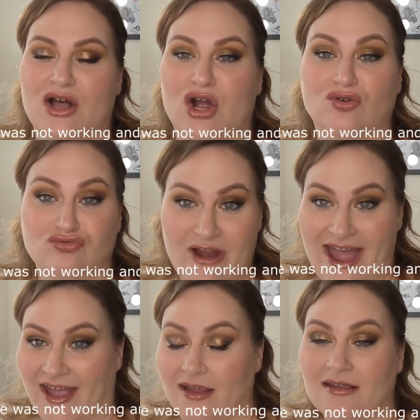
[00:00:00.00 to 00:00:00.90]

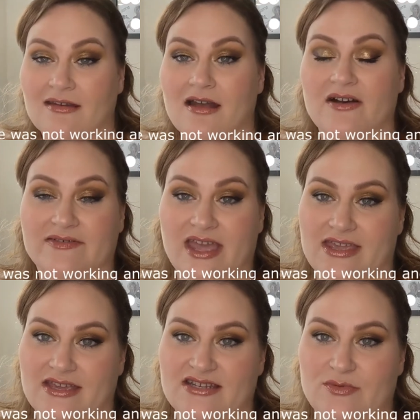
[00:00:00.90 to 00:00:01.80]
array of
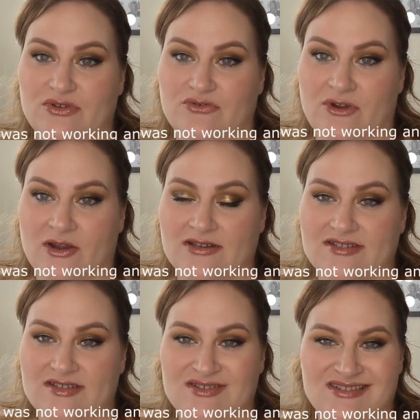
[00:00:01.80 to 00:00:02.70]
KKW
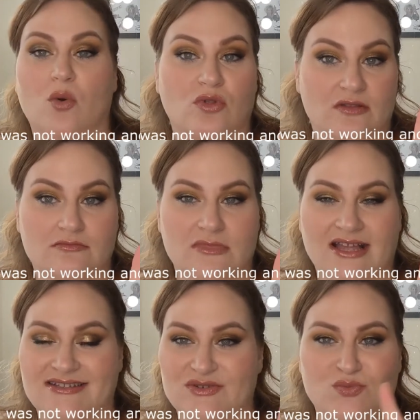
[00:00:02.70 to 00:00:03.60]
fragrances. I
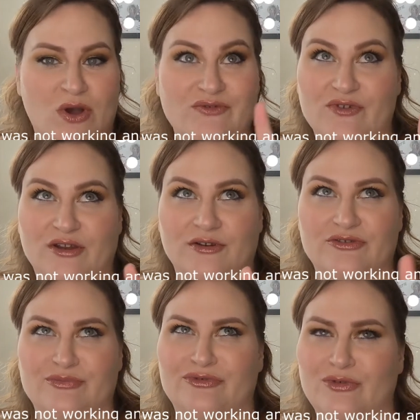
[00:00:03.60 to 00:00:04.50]
did one
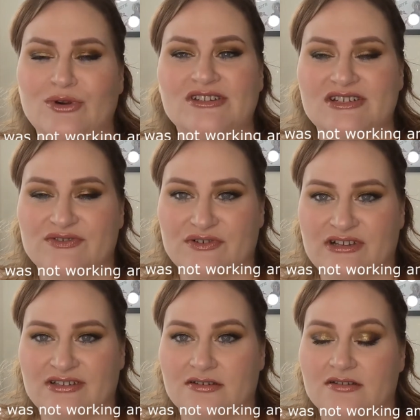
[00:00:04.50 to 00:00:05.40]
fragrance from four
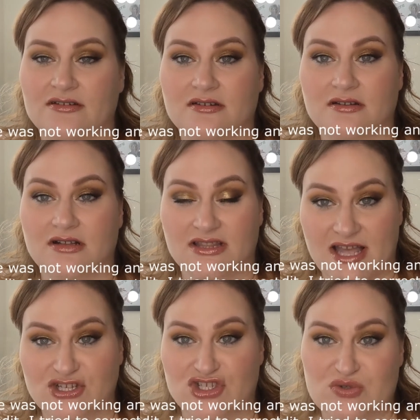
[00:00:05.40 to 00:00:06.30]
different
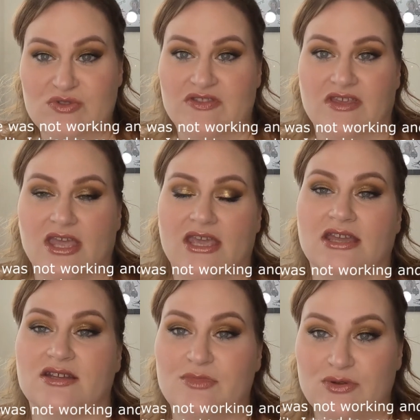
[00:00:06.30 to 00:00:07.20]
collections within the
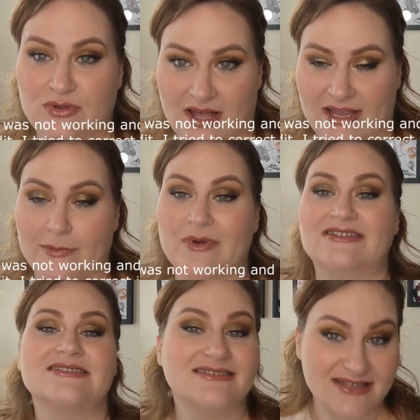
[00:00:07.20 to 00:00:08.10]
KKW line, but
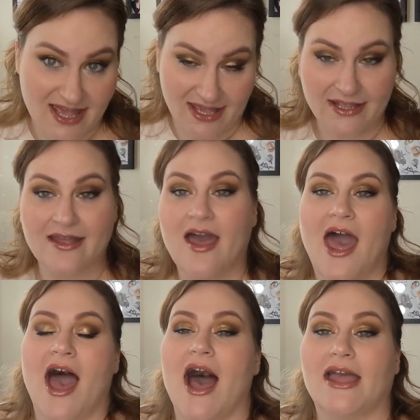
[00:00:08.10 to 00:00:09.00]
today
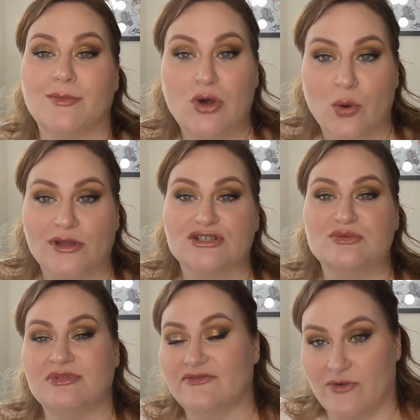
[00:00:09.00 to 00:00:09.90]
I am going to
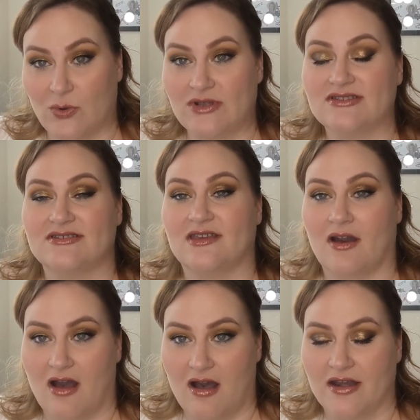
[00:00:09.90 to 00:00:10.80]
be focusing
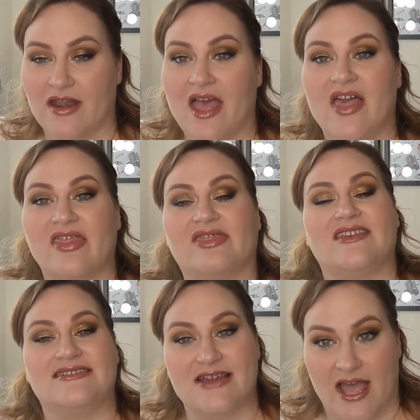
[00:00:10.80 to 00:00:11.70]
on
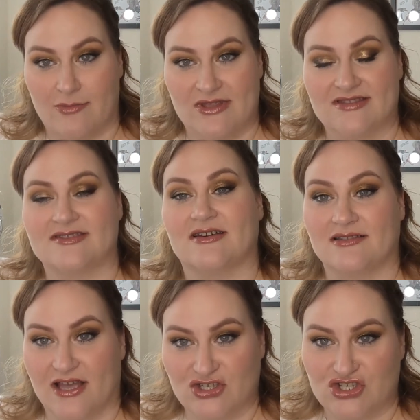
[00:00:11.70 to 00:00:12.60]
the Diamonds
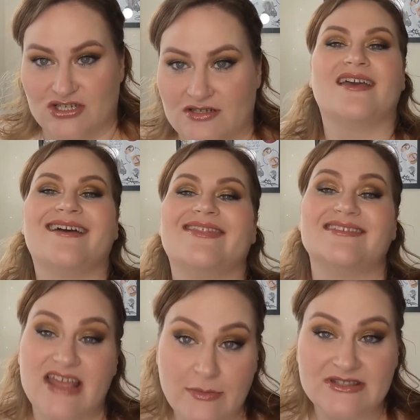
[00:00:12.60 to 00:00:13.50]
Collection. The
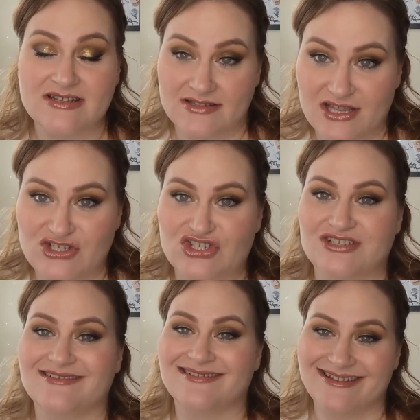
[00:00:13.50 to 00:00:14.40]
Diamonds
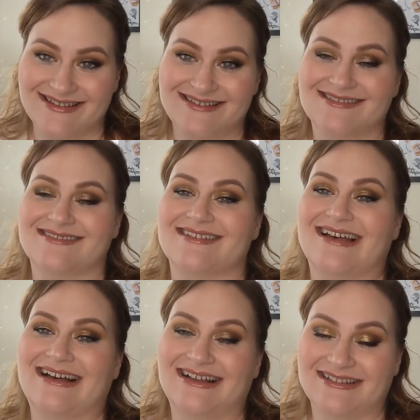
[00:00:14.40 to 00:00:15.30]
Collection is
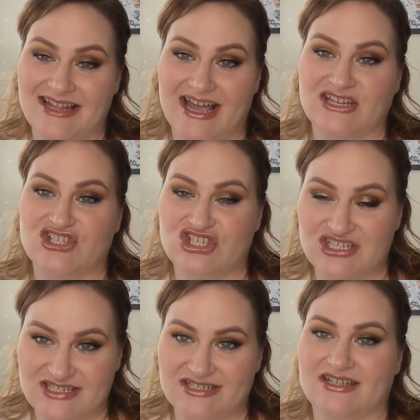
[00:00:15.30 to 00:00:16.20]
a line she
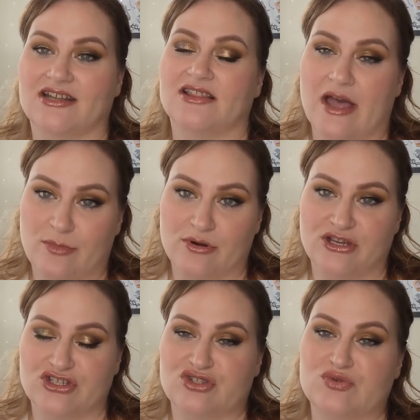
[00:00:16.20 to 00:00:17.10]
did in
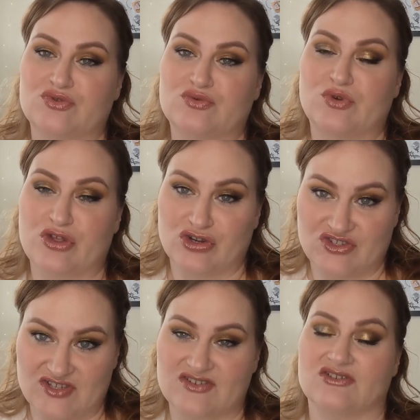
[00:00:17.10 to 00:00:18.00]
collaboration with her
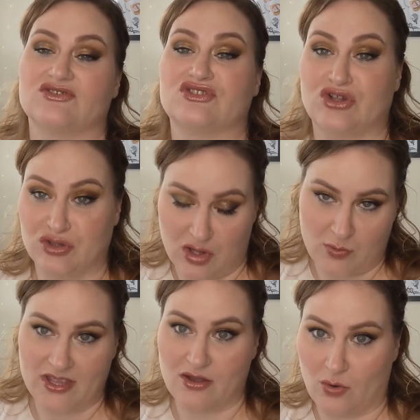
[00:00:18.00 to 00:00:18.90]
sisters
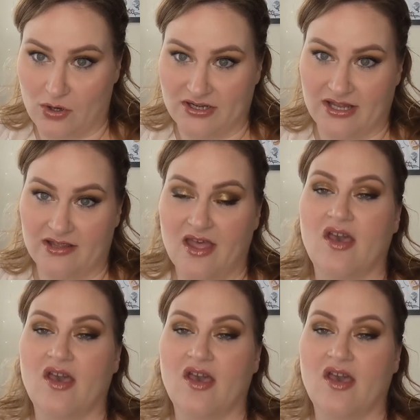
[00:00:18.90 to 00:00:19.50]
Khloe and Kourtney,